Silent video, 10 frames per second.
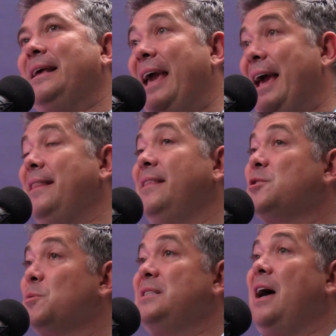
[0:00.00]
again,
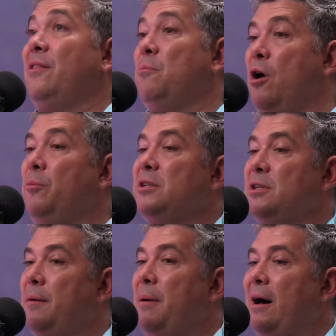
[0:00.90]
this was now the moment
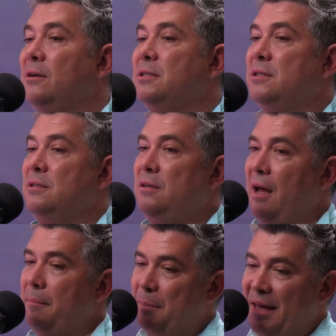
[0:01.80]
about
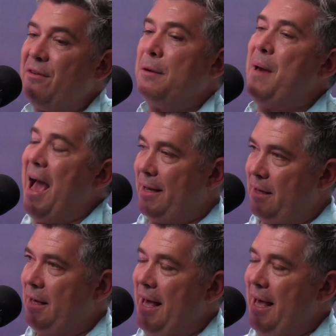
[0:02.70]
giving back.